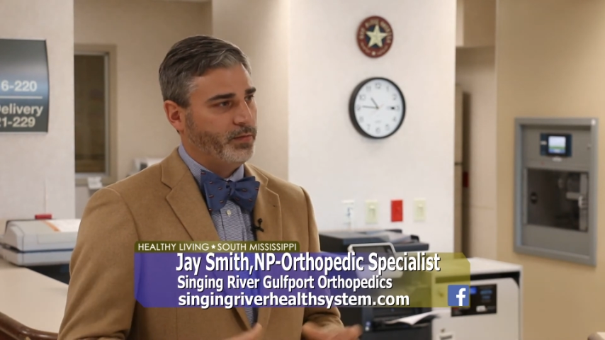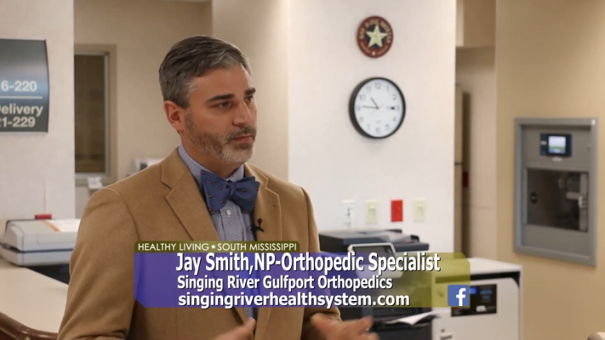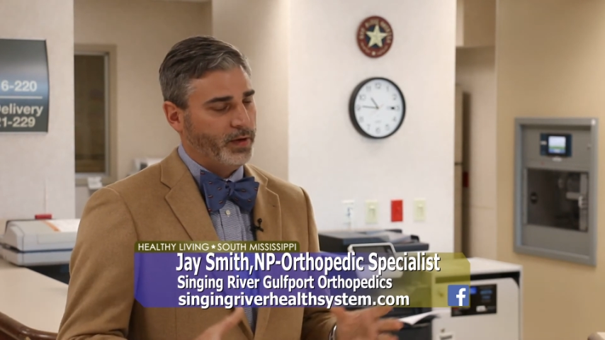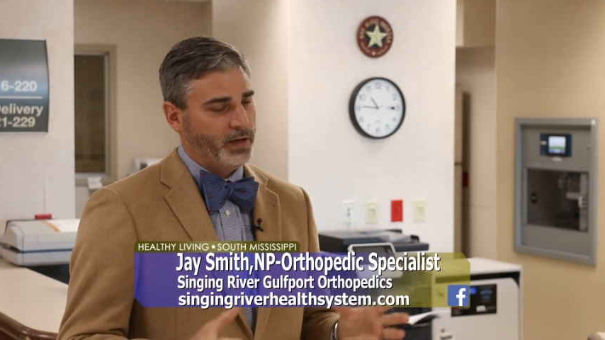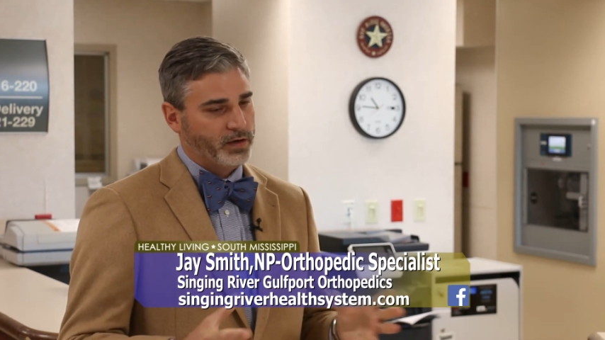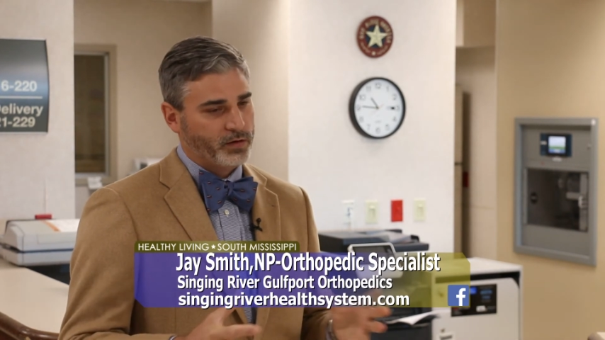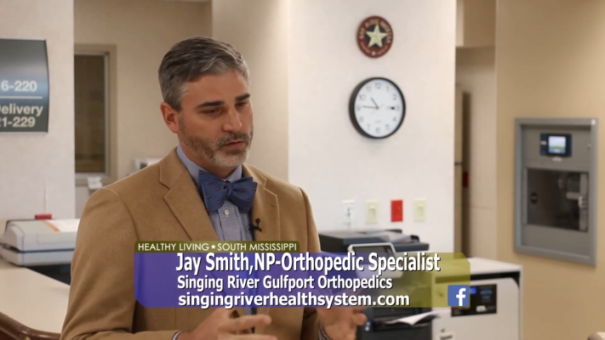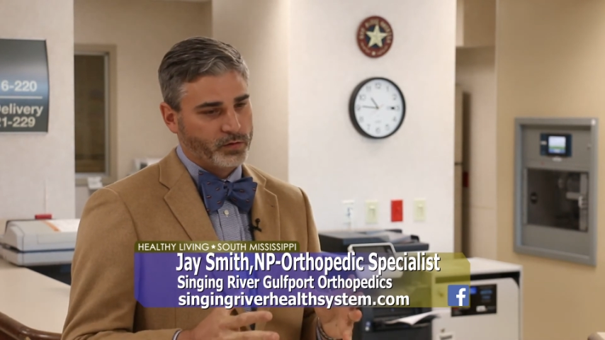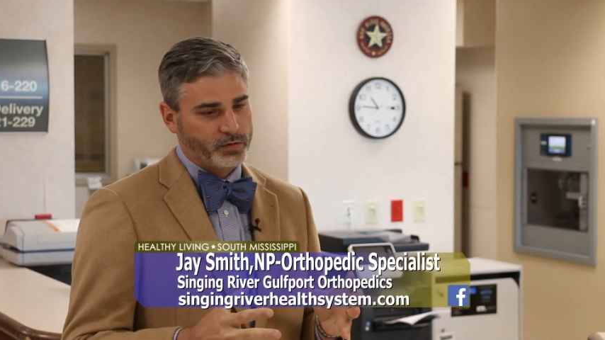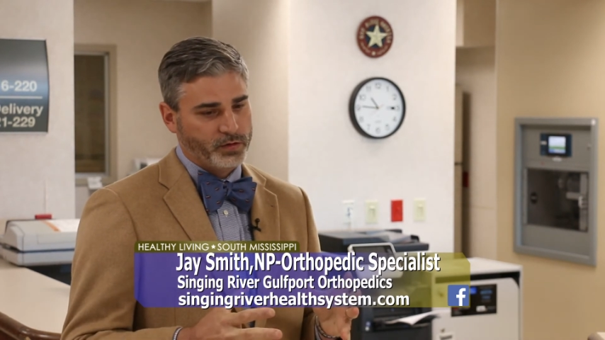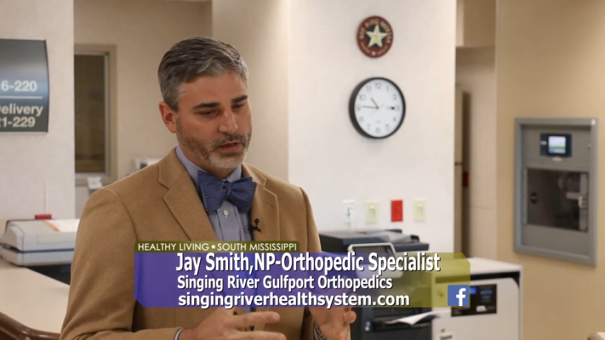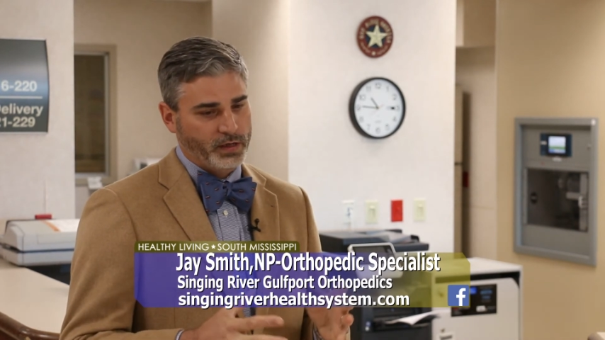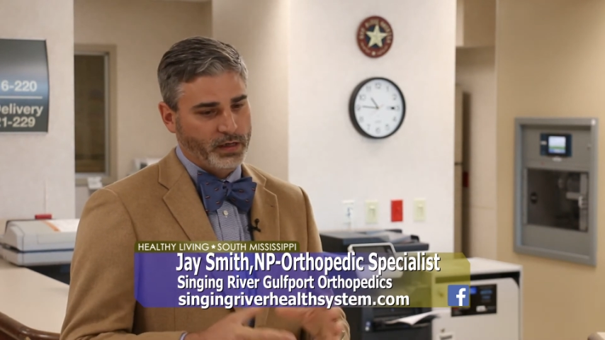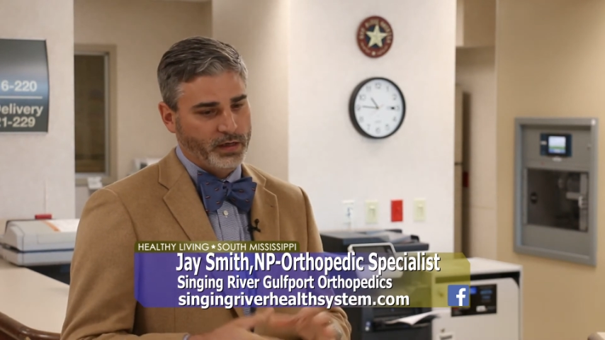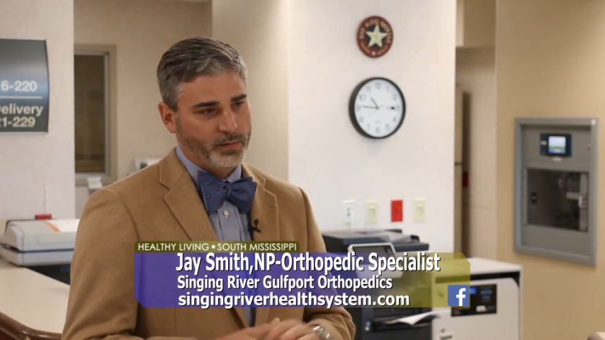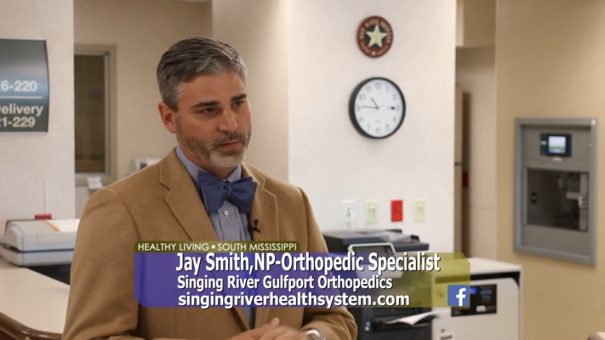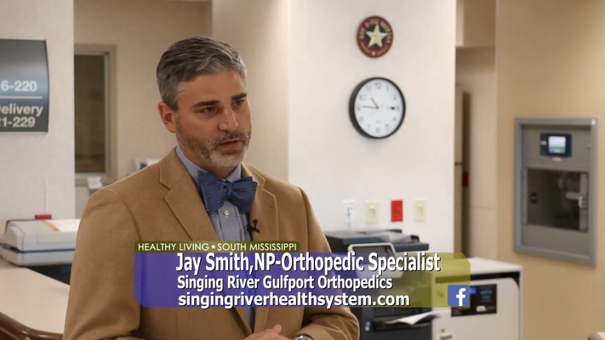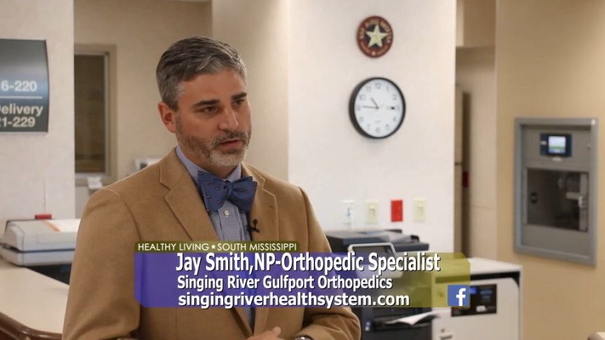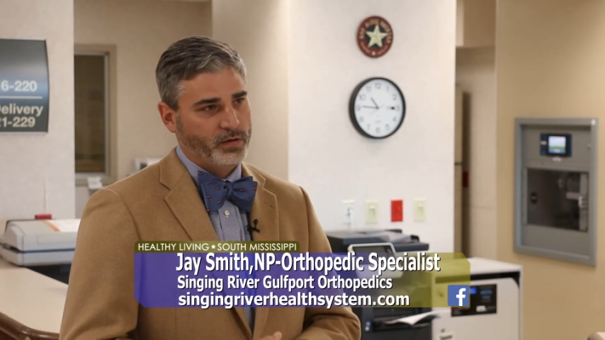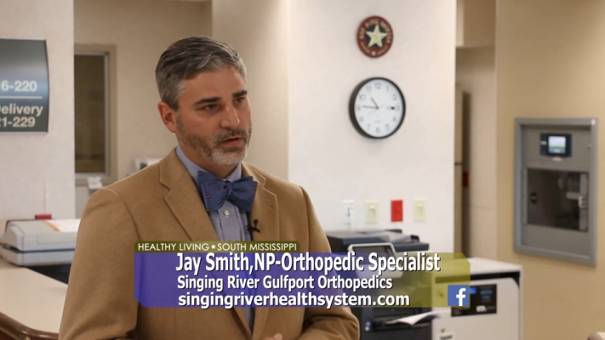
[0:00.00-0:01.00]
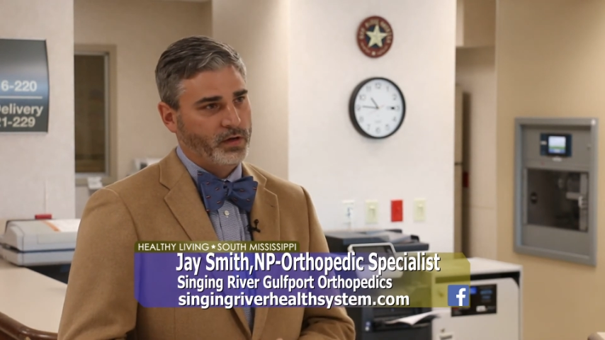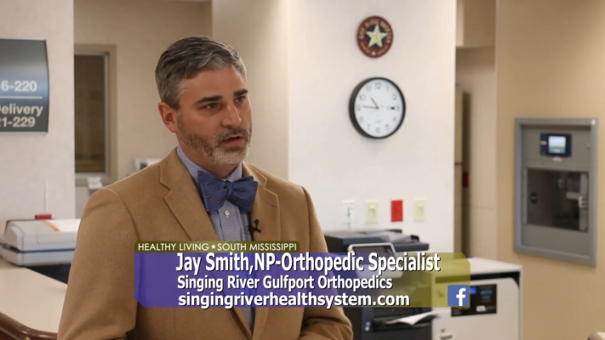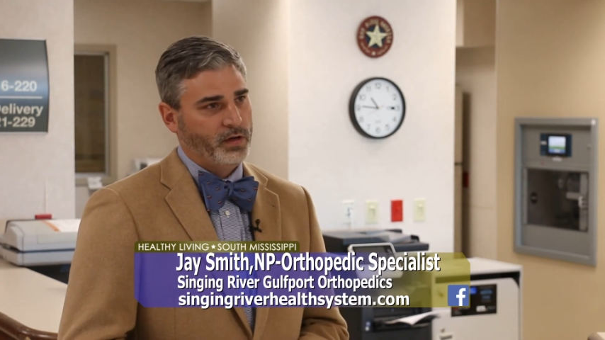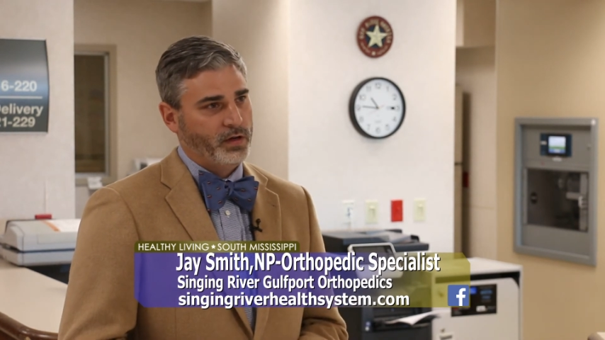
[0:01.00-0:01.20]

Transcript: medical team, and